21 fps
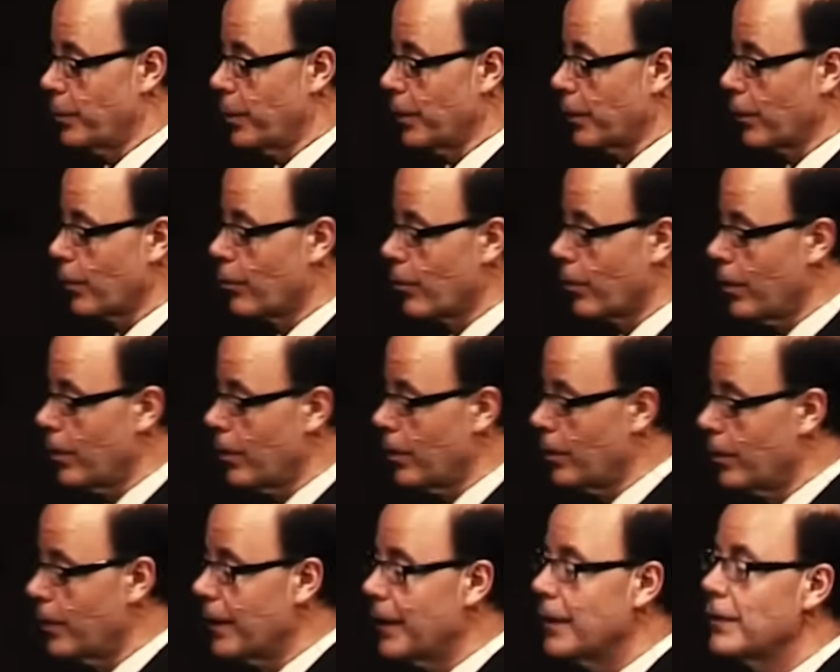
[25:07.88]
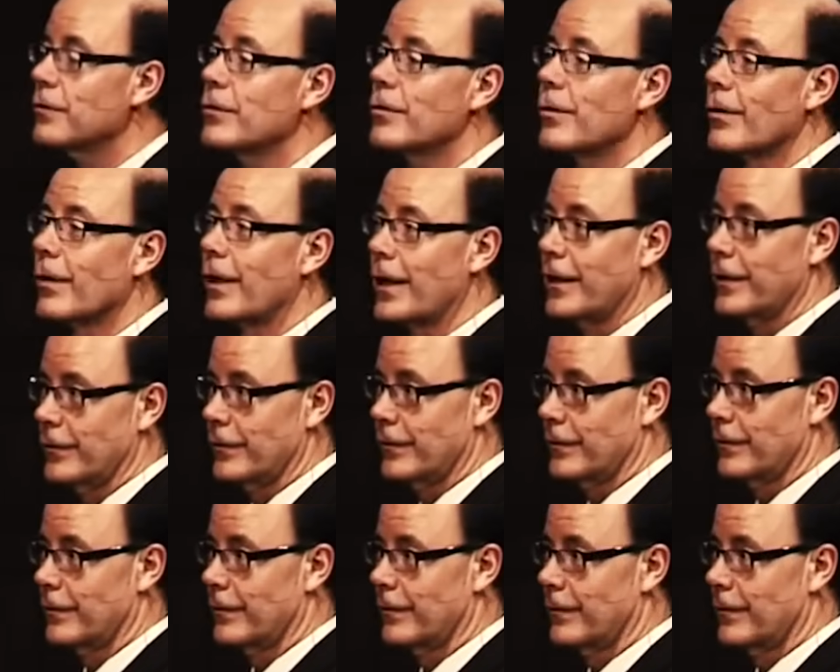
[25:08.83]
but grow in
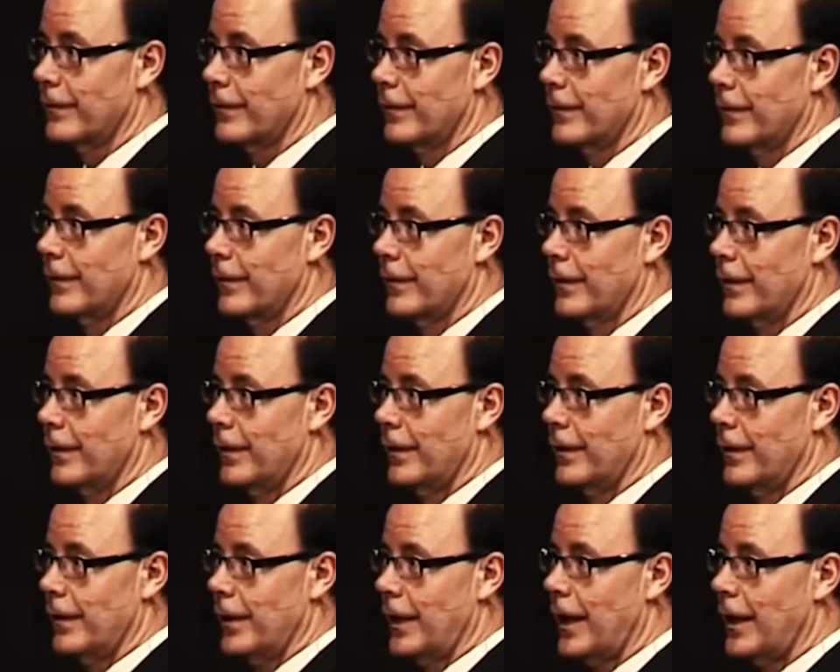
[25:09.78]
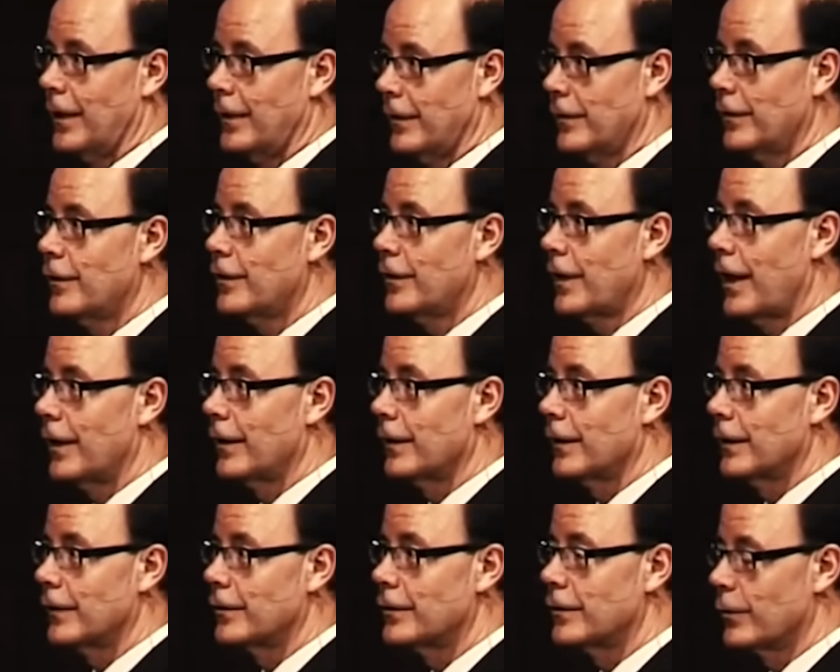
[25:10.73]
grace and in the
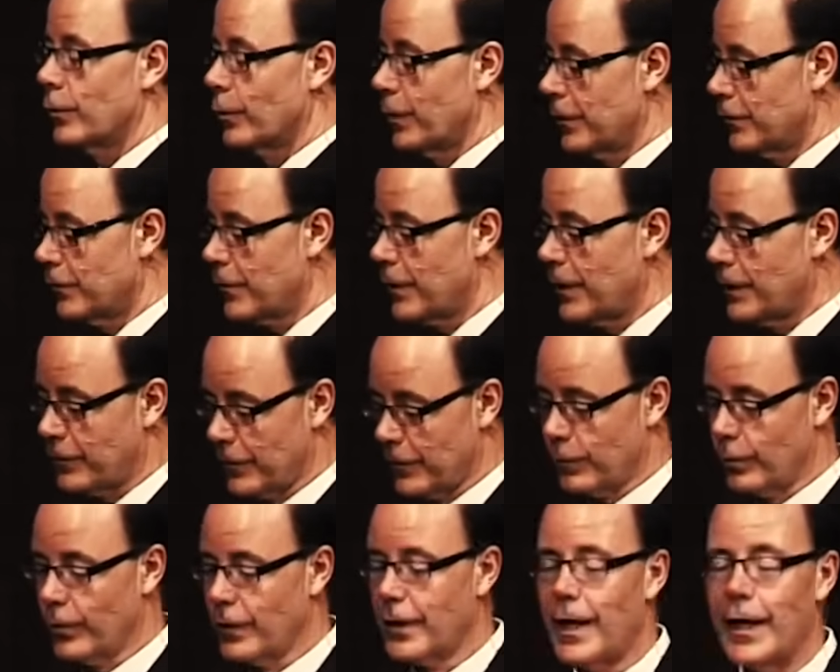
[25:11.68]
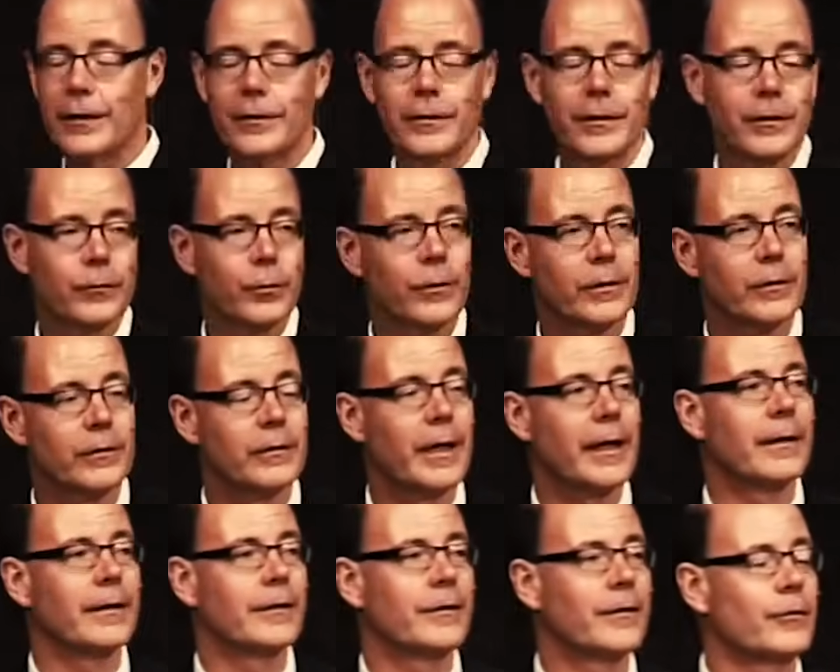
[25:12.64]
knowledge. What is grace? It's what God does. What is
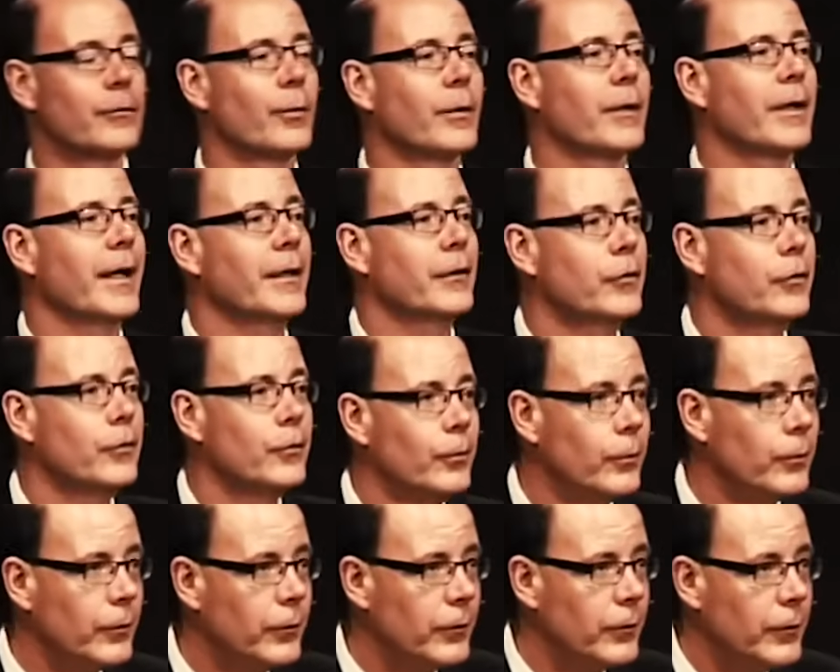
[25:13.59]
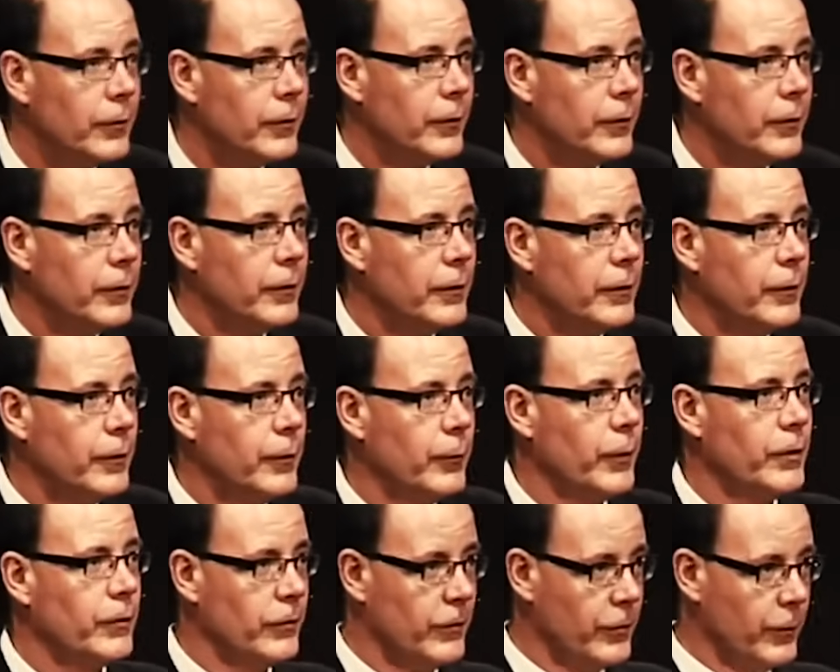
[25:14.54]
knowledge? It's what I do. You
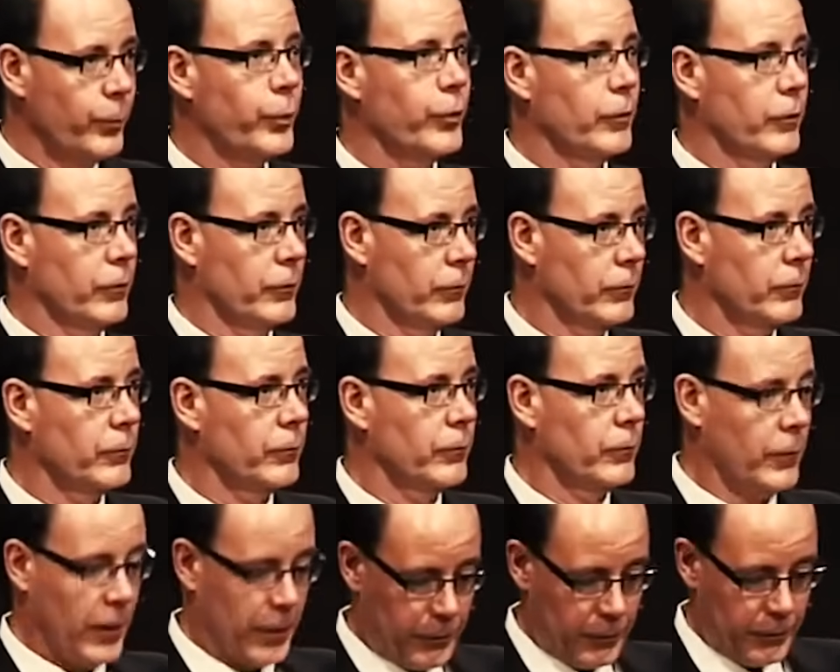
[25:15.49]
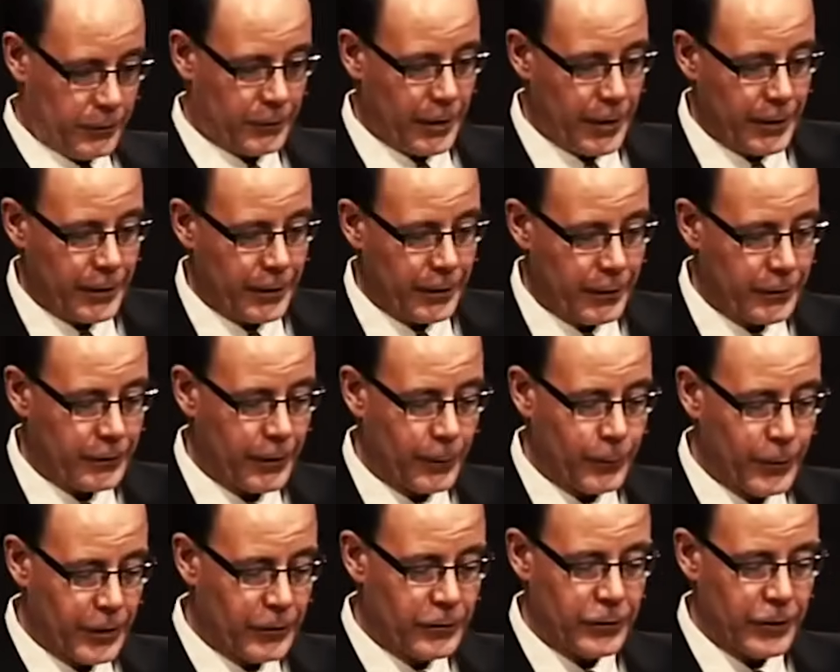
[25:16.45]
want a simple understanding of this? I
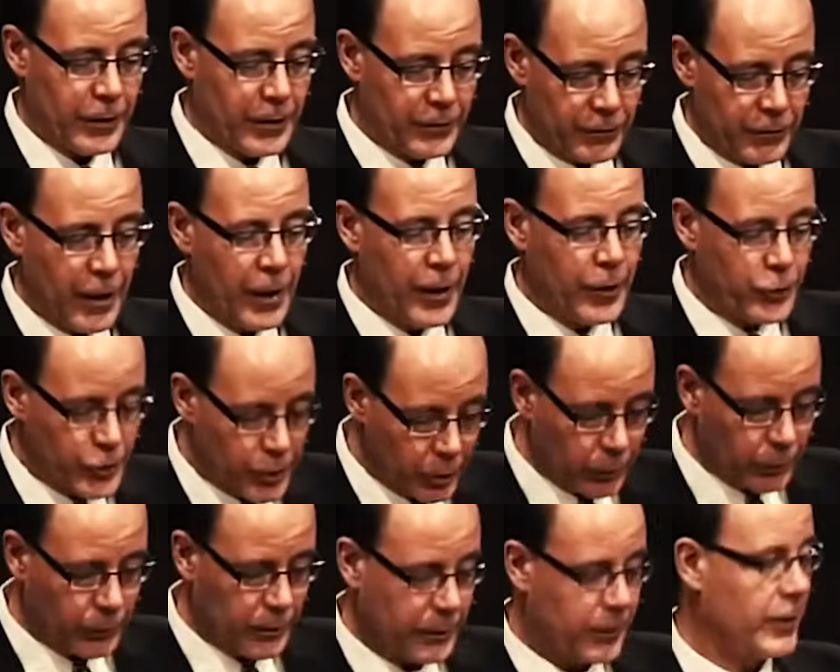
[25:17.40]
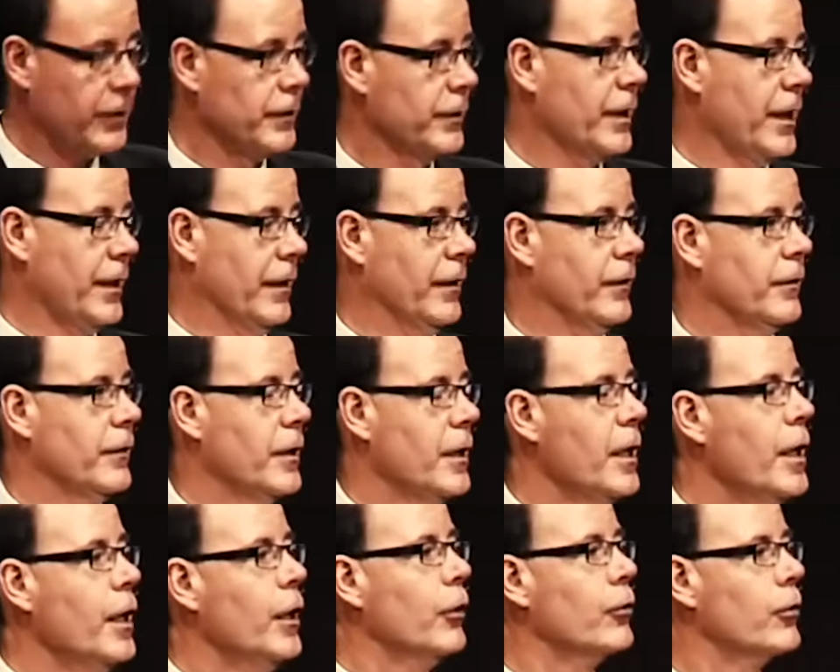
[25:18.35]
mean, it's, it's children can get it.
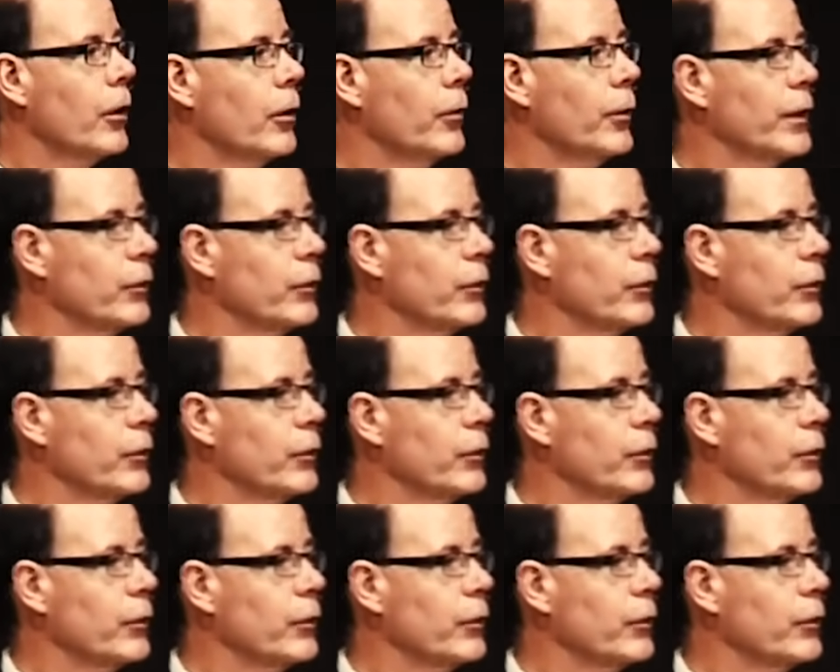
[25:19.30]
Grow